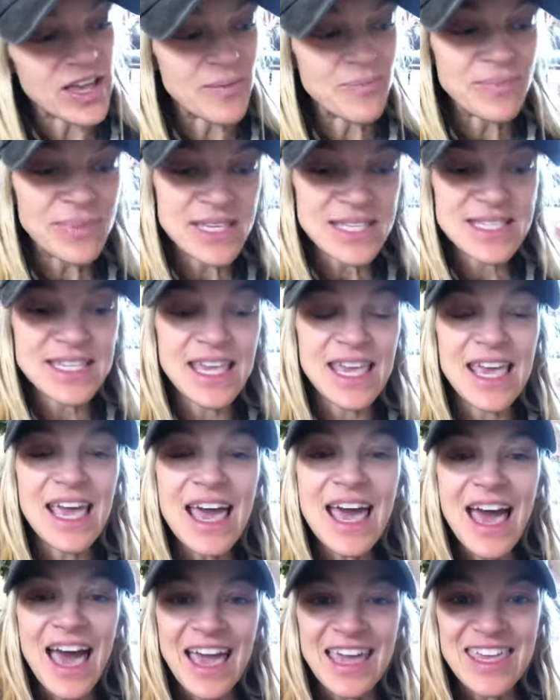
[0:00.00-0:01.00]
I'm busy,
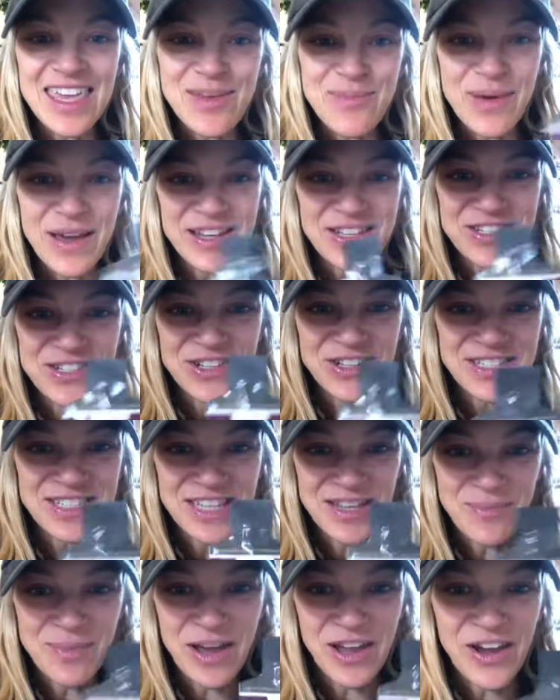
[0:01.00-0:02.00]
I keep extras
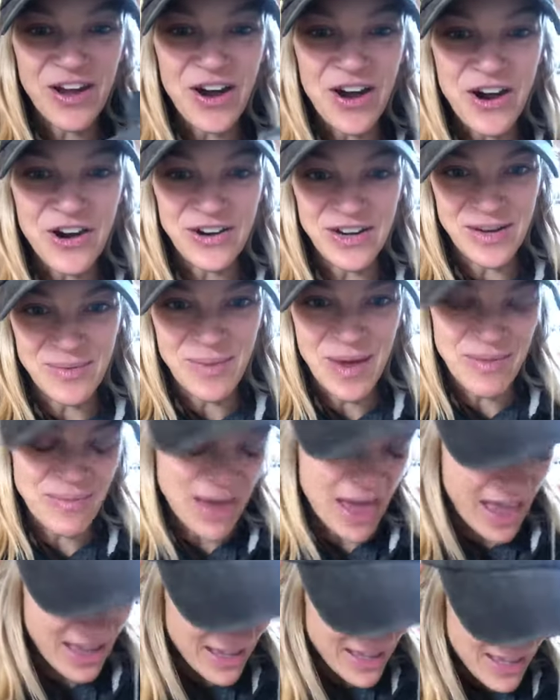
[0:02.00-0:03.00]
in my car and in my
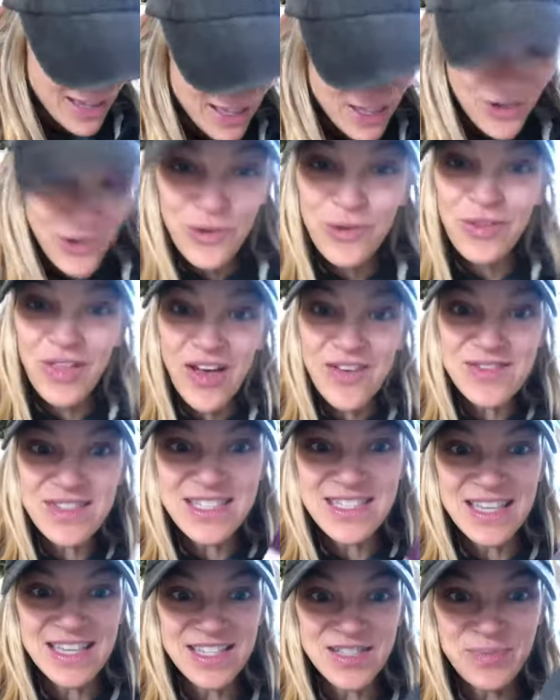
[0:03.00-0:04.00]
bag. Who loves
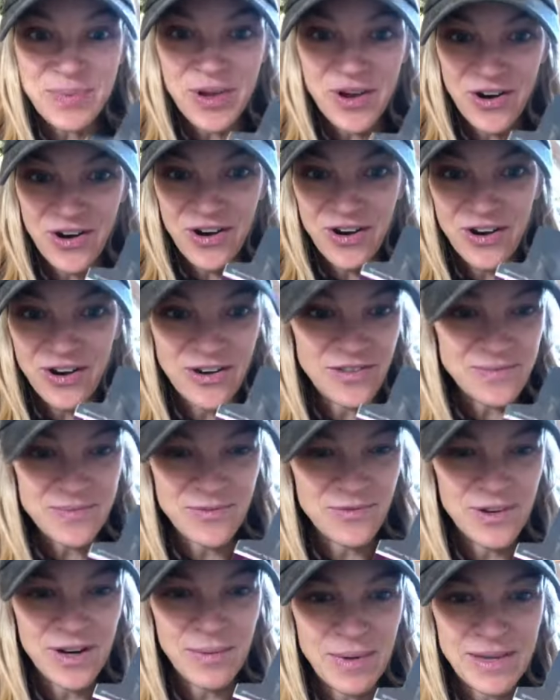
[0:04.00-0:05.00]
this pure? Or
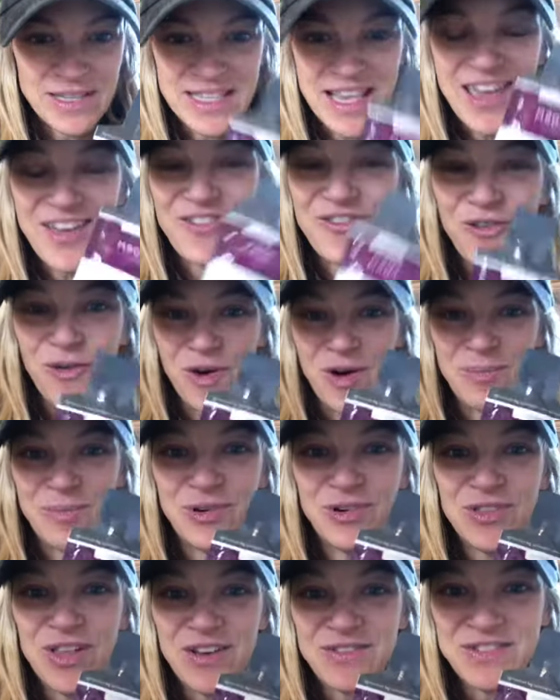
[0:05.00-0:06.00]
what saying? Form.
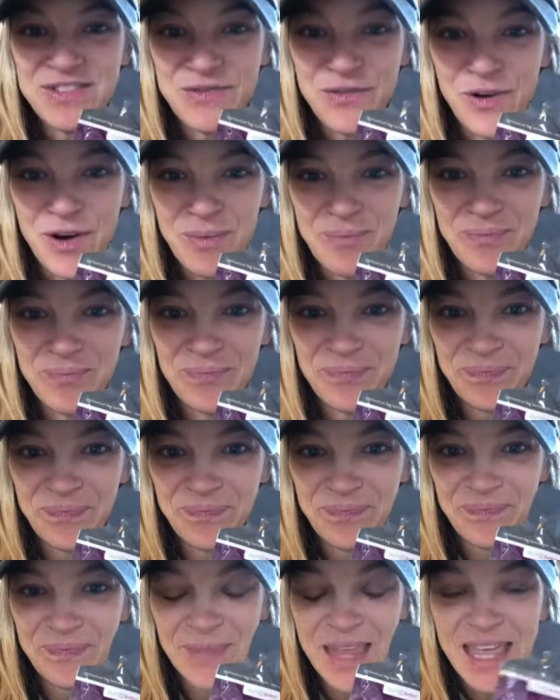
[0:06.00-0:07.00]
Who loves form?
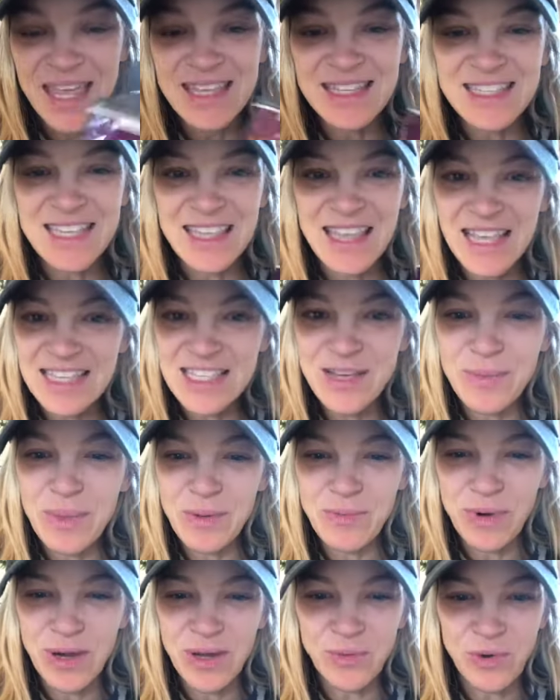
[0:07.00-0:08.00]
See, that's how my
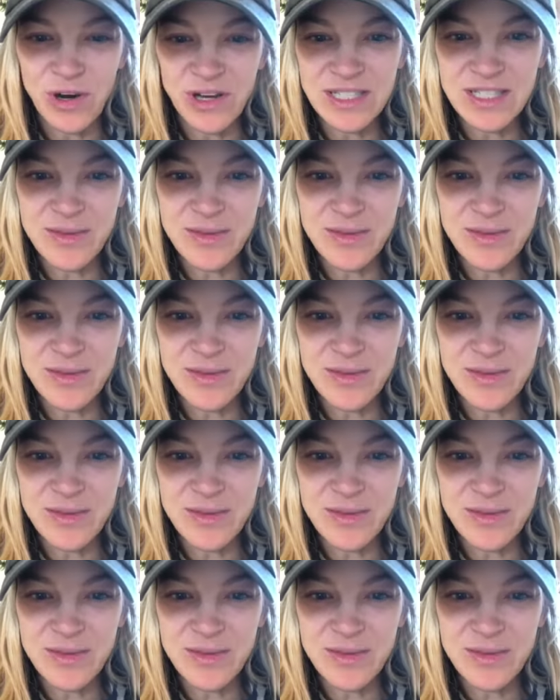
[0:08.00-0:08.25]
brain works.